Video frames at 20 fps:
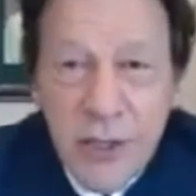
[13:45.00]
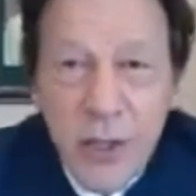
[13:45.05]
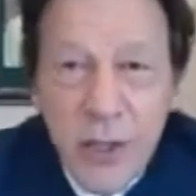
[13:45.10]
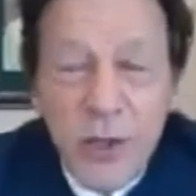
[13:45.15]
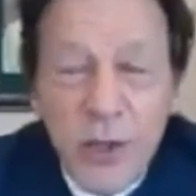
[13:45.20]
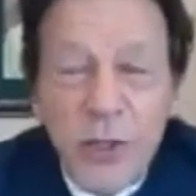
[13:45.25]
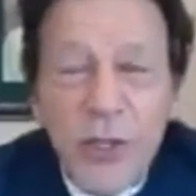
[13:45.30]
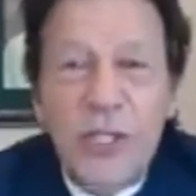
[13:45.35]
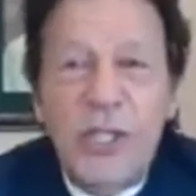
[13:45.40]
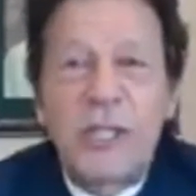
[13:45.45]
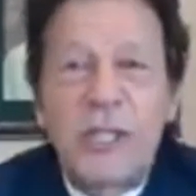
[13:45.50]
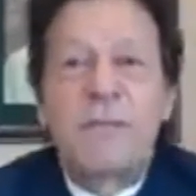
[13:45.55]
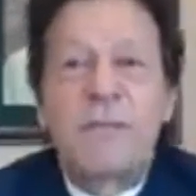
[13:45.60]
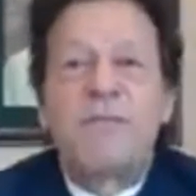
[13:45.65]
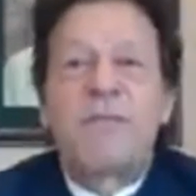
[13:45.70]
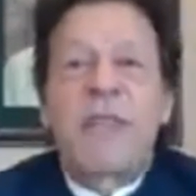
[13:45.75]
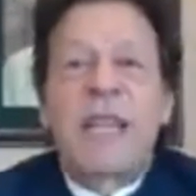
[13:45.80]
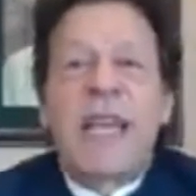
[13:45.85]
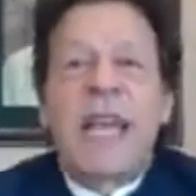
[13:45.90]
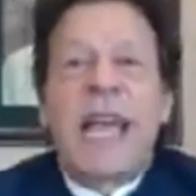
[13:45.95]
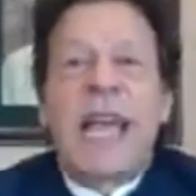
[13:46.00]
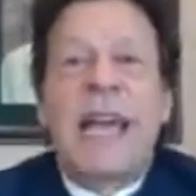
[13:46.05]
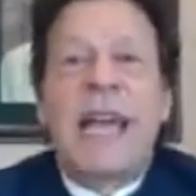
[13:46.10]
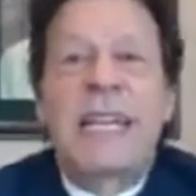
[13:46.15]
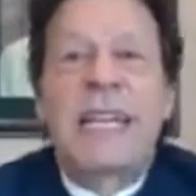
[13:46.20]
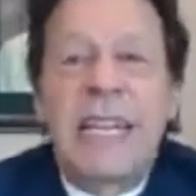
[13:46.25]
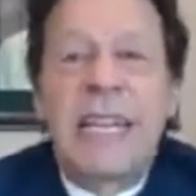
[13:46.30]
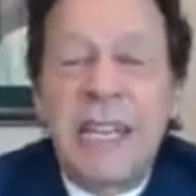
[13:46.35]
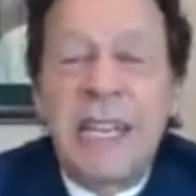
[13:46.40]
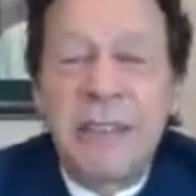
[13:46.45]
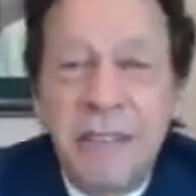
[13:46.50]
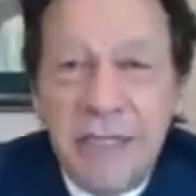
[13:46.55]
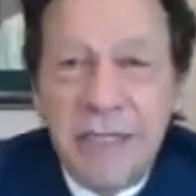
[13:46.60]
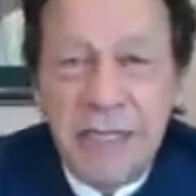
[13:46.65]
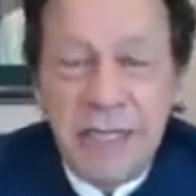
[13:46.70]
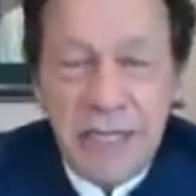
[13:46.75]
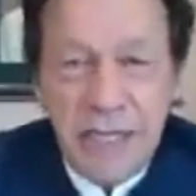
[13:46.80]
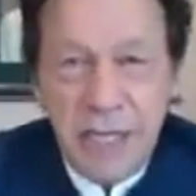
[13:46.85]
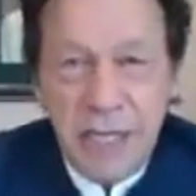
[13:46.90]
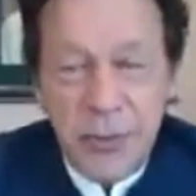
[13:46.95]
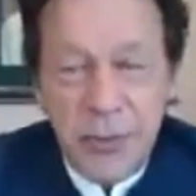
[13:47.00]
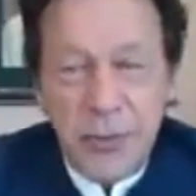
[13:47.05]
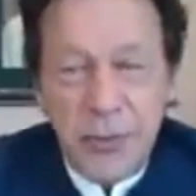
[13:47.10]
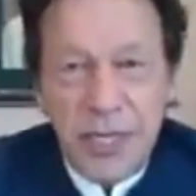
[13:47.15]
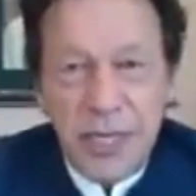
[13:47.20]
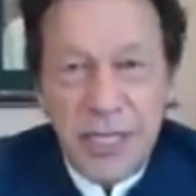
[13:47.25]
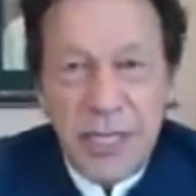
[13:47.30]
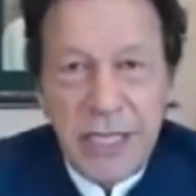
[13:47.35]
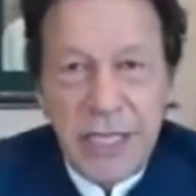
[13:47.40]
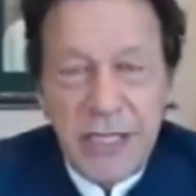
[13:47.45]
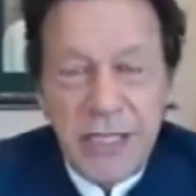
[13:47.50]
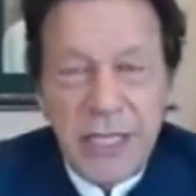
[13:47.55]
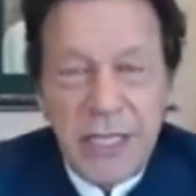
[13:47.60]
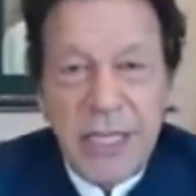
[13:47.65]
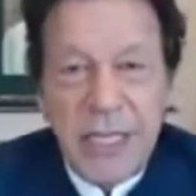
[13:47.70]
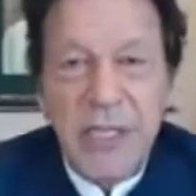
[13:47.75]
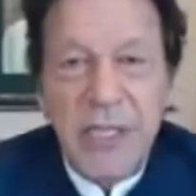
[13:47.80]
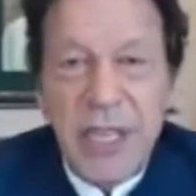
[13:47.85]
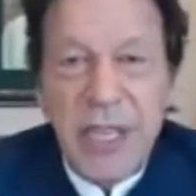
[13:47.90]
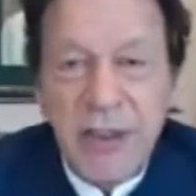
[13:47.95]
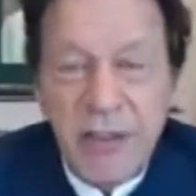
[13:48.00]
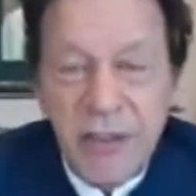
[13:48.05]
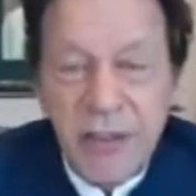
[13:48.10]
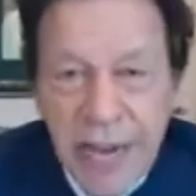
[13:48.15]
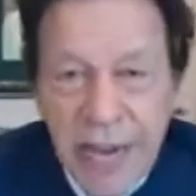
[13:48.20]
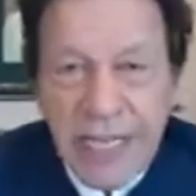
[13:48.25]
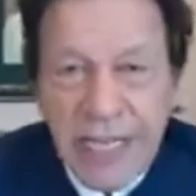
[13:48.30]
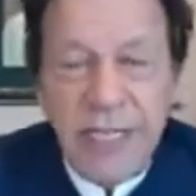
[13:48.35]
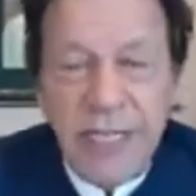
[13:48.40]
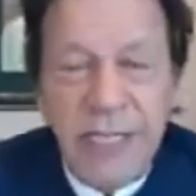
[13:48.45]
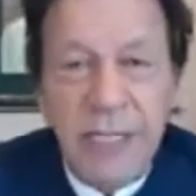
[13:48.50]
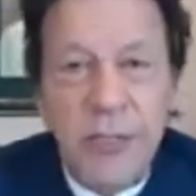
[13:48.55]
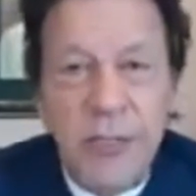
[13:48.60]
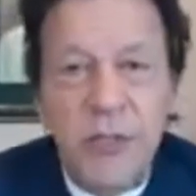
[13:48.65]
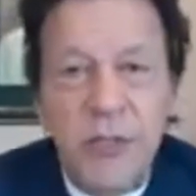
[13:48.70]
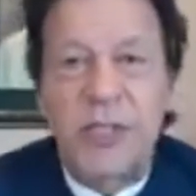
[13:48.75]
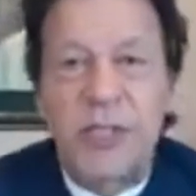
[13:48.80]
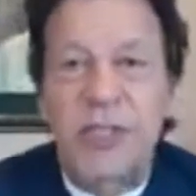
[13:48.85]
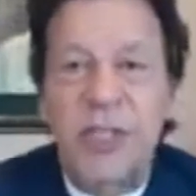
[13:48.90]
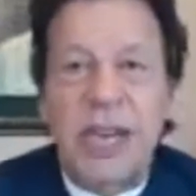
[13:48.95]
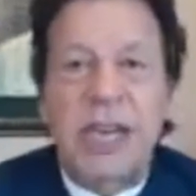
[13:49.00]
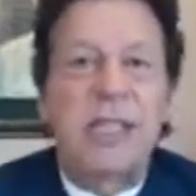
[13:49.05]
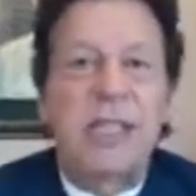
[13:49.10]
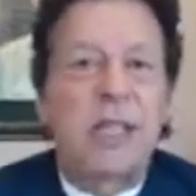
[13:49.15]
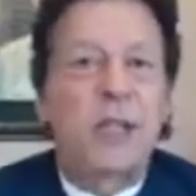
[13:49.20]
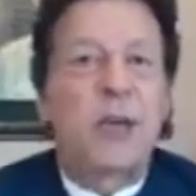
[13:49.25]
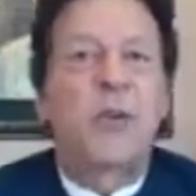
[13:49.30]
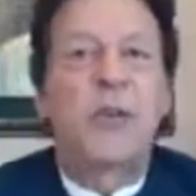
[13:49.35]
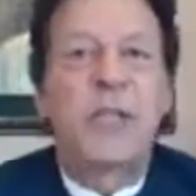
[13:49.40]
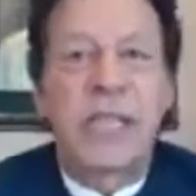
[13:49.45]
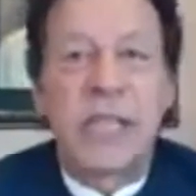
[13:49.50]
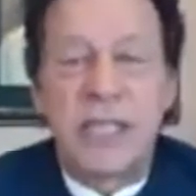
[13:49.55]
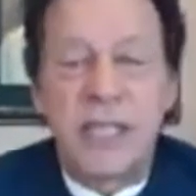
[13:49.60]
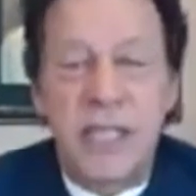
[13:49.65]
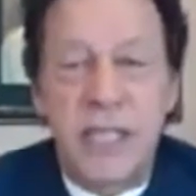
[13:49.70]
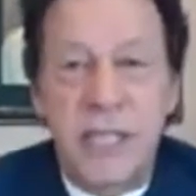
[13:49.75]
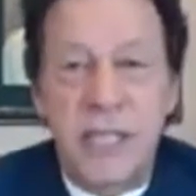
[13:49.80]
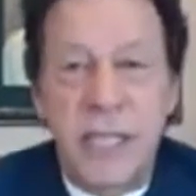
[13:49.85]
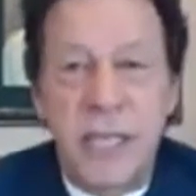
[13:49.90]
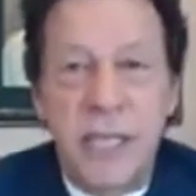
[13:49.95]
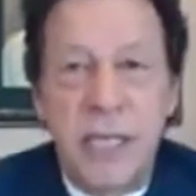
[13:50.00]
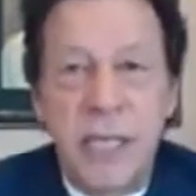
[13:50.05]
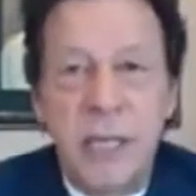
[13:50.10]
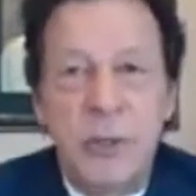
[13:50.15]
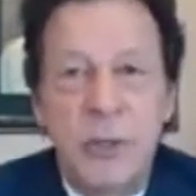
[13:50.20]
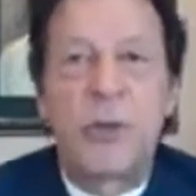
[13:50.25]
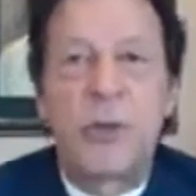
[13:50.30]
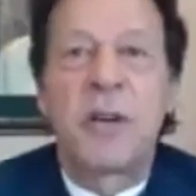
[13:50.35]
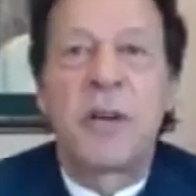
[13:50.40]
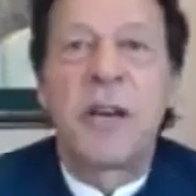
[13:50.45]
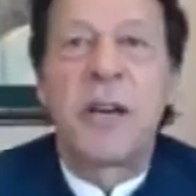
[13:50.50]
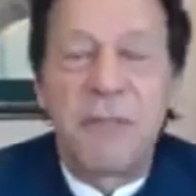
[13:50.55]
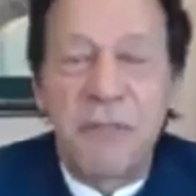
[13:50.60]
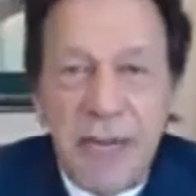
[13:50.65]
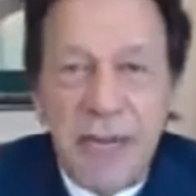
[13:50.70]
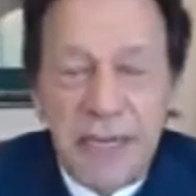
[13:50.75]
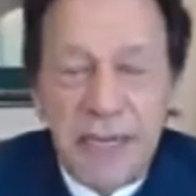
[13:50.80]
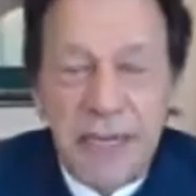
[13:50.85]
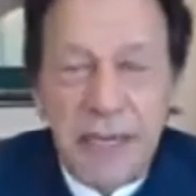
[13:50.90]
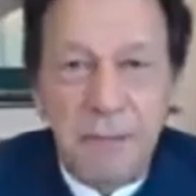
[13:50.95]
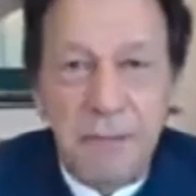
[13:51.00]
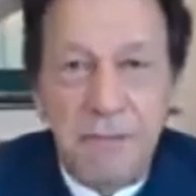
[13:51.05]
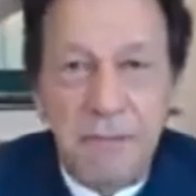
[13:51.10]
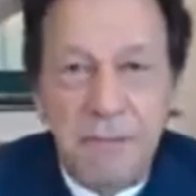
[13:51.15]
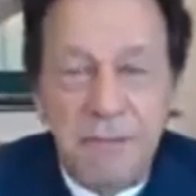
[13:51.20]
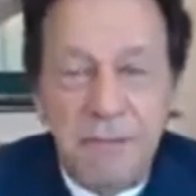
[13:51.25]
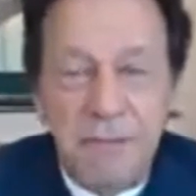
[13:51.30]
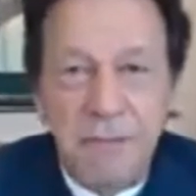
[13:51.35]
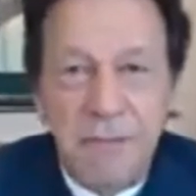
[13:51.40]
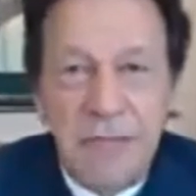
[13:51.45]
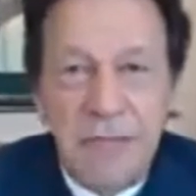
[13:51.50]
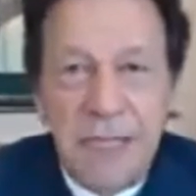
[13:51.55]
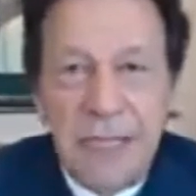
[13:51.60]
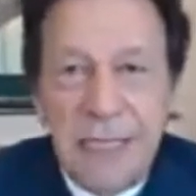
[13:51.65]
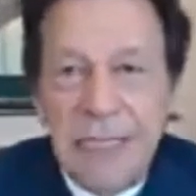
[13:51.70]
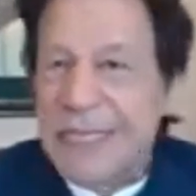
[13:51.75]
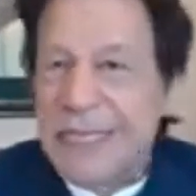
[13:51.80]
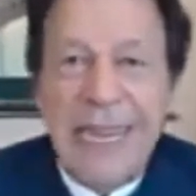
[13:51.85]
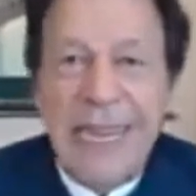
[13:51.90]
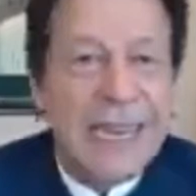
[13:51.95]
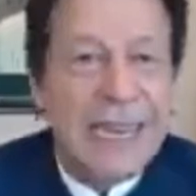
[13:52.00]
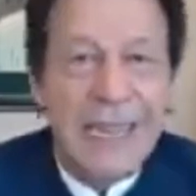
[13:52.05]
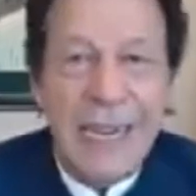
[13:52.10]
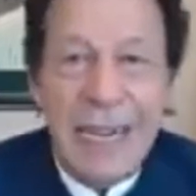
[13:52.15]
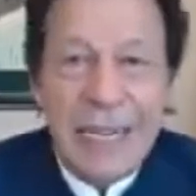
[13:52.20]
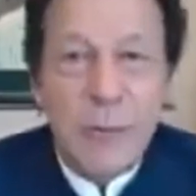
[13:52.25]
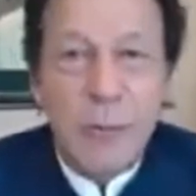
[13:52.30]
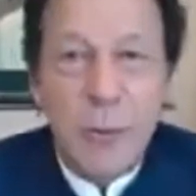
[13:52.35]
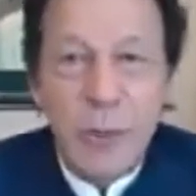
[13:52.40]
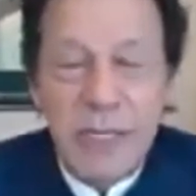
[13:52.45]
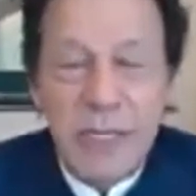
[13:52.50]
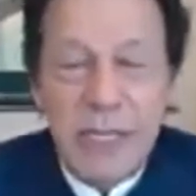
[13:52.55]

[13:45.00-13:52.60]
resolution had given the Kashmiris their right to decide their own destiny through a referendum.